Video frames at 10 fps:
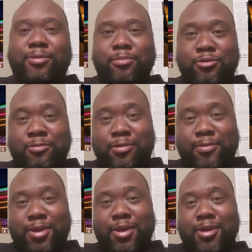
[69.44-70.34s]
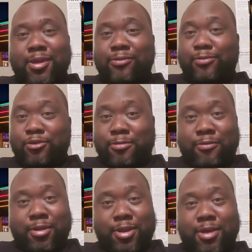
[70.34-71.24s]
the movies, man, catch a movie,
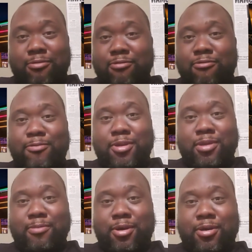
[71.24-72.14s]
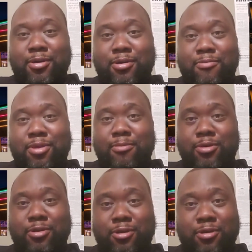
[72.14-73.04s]
whatnot, with me and my
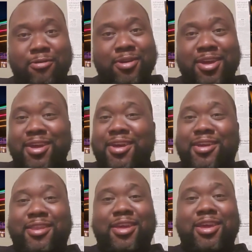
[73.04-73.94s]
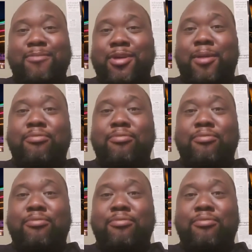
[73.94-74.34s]
girl. Then, man, I'm